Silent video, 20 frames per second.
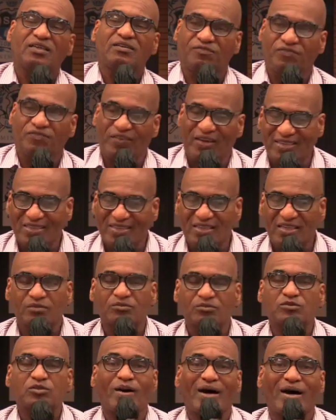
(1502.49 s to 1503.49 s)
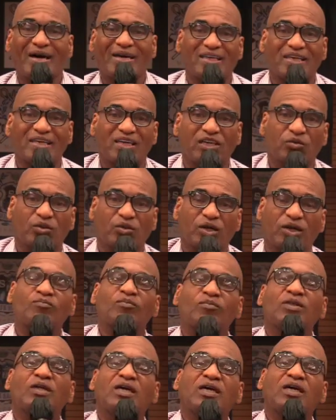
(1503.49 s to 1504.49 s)
Faith comes by hearing,
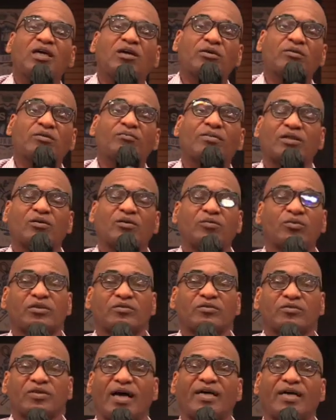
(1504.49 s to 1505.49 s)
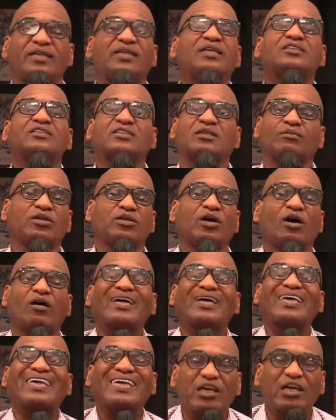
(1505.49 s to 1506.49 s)
hearing by the Word of God. Some of you
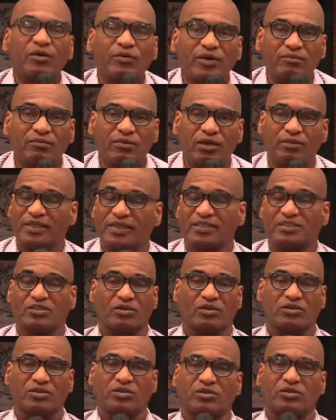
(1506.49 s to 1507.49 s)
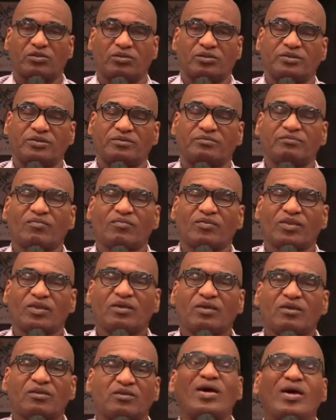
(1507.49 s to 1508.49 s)
are hearing me, but that's all you're doing.
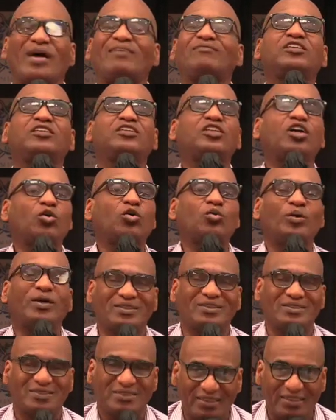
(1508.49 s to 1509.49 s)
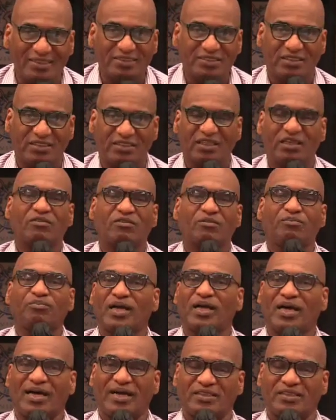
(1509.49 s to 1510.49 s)
You have no intention of
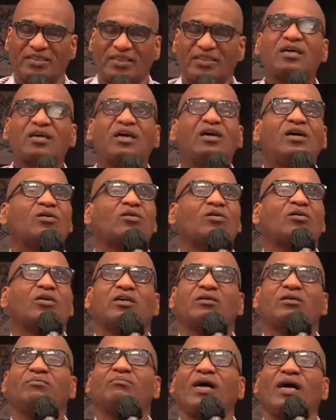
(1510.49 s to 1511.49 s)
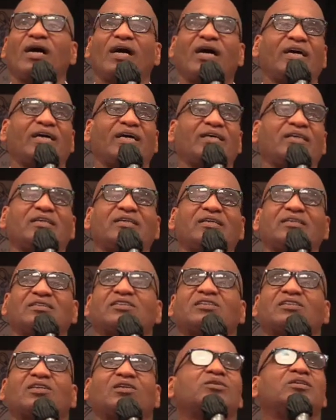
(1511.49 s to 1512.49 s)
applying this, or your mind is
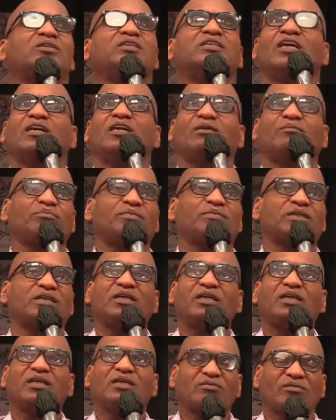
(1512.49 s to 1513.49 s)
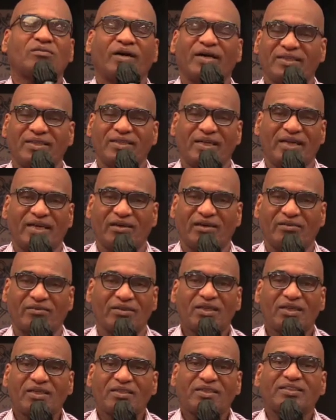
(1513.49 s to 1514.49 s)
so numbed right now
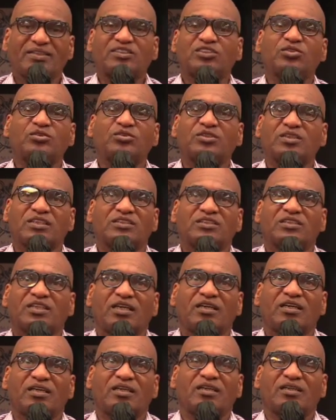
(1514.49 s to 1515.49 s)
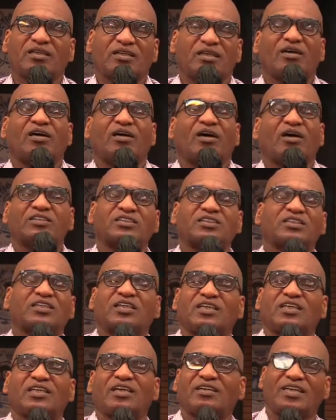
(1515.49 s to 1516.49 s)
that you just are
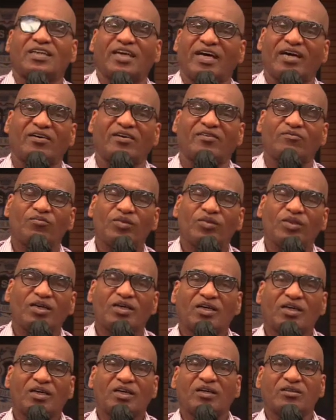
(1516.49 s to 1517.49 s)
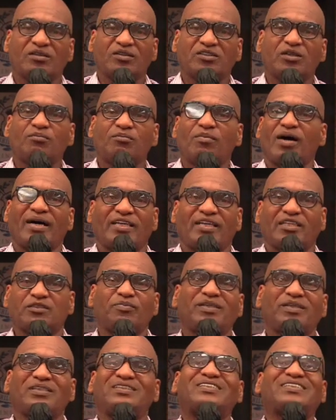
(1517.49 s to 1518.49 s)
sitting there now. Your mind has
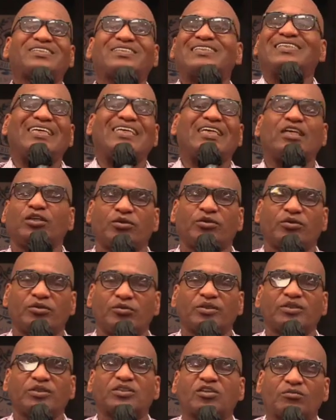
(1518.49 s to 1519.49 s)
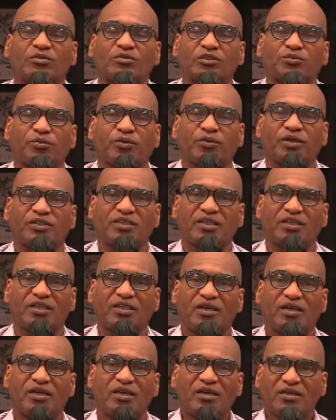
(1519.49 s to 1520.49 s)
been seared with so much preaching.
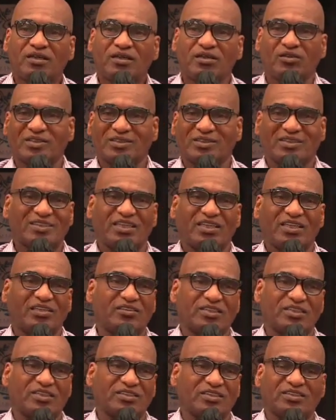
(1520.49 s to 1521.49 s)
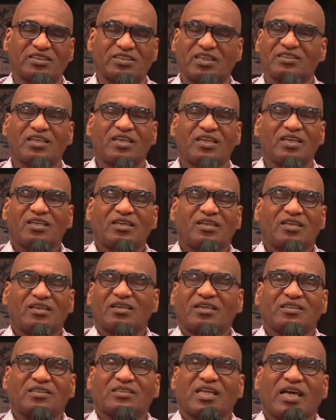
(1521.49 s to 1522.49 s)
You know what seared is? It's just,
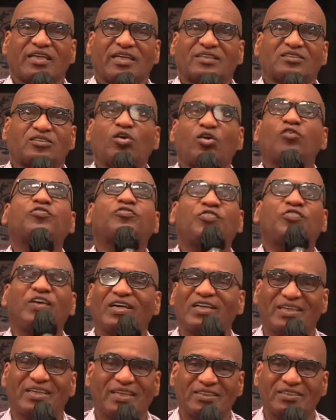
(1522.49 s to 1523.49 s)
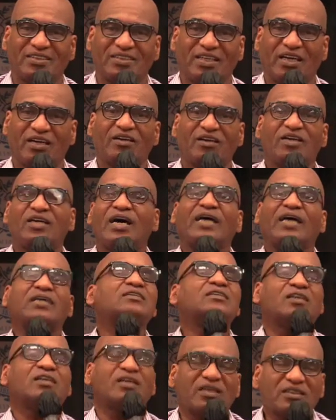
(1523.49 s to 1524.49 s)
it's like no feeling is there. I done
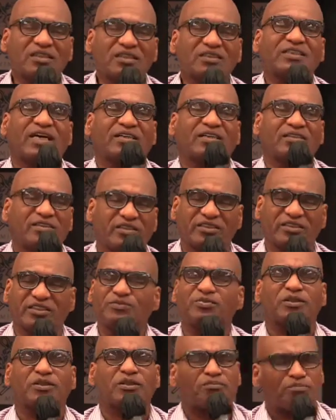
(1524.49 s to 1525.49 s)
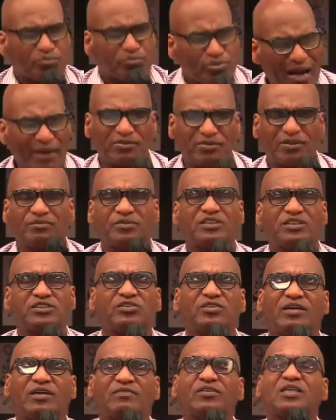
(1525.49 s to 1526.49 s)
heard this, I done heard this, but the problem is you
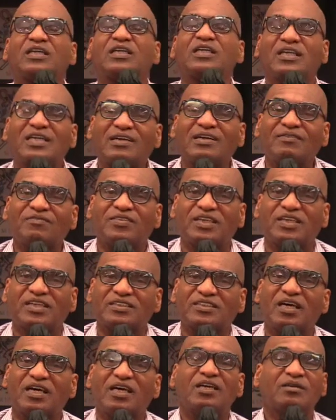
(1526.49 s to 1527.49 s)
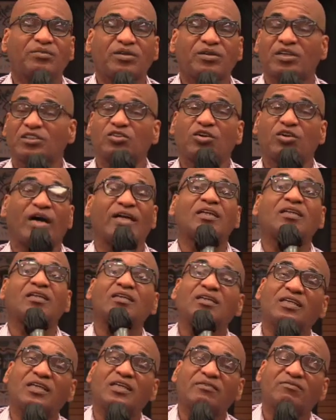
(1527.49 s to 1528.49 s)
never lived this, because you got to
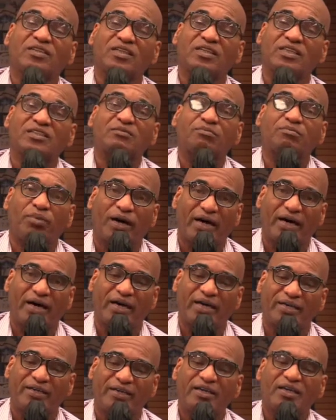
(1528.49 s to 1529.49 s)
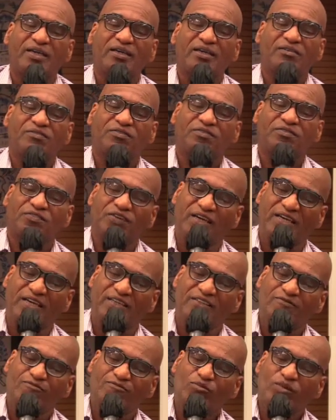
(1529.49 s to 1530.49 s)
live this by
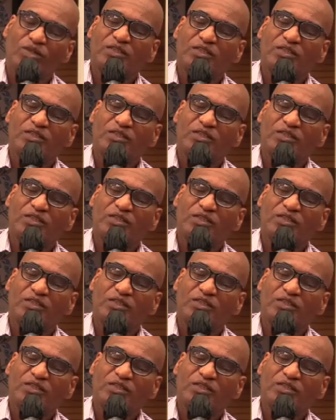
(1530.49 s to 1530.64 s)
faith.